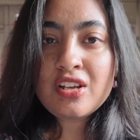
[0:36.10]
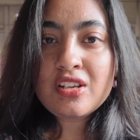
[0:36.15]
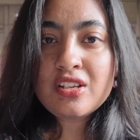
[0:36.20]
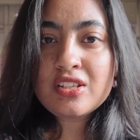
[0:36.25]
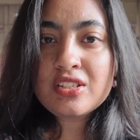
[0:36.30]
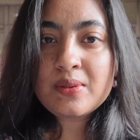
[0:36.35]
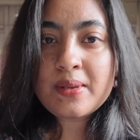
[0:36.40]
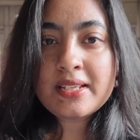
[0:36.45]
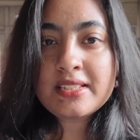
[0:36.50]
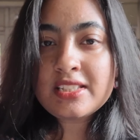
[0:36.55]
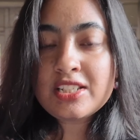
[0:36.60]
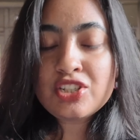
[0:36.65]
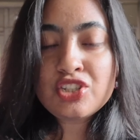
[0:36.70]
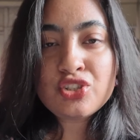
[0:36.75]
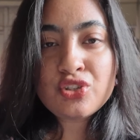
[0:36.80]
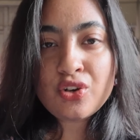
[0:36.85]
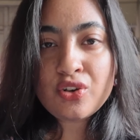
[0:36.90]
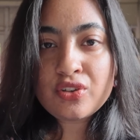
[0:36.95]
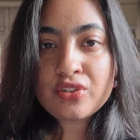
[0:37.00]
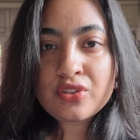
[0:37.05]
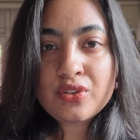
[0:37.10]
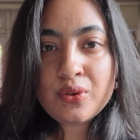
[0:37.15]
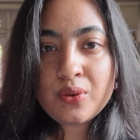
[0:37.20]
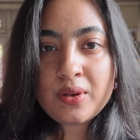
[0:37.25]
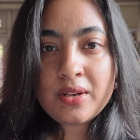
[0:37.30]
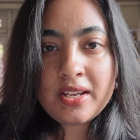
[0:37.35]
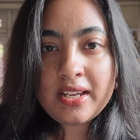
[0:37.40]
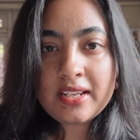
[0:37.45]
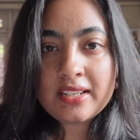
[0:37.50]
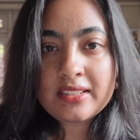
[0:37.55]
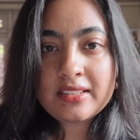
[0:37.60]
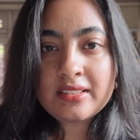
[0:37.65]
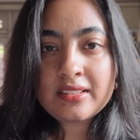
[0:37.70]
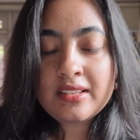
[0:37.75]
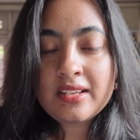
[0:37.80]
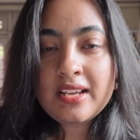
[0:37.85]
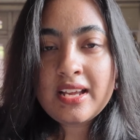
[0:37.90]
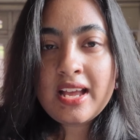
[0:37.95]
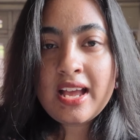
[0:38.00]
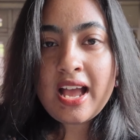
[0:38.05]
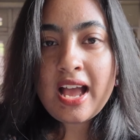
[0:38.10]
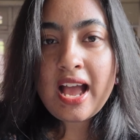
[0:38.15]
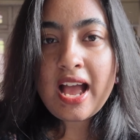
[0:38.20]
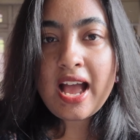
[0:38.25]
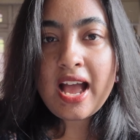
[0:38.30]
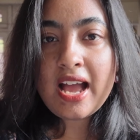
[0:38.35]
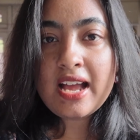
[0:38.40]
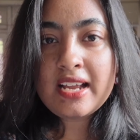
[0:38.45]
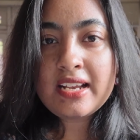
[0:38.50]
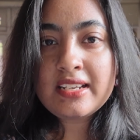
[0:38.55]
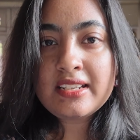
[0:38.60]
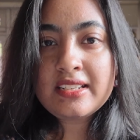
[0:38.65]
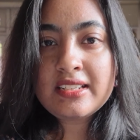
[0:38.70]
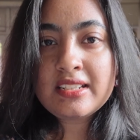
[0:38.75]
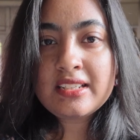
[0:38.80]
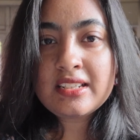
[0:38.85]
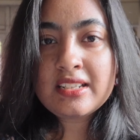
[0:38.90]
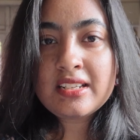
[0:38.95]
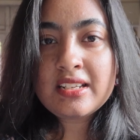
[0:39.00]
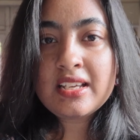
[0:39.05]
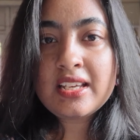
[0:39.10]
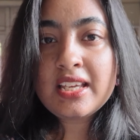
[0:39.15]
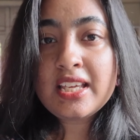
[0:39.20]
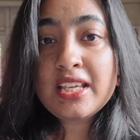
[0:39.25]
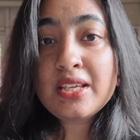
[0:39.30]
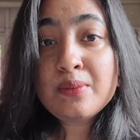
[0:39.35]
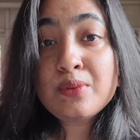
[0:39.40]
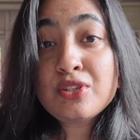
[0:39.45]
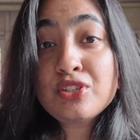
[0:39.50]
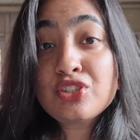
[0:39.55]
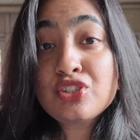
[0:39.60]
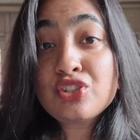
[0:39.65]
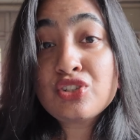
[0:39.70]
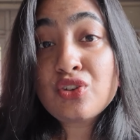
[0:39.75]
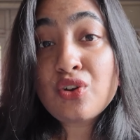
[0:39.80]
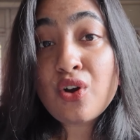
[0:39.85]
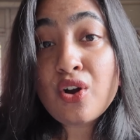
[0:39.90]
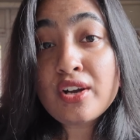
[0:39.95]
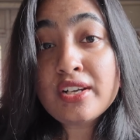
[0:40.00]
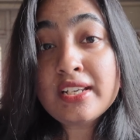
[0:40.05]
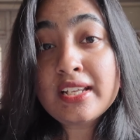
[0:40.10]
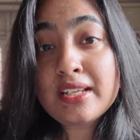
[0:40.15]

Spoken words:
So I said, sure, go ahead. And he was not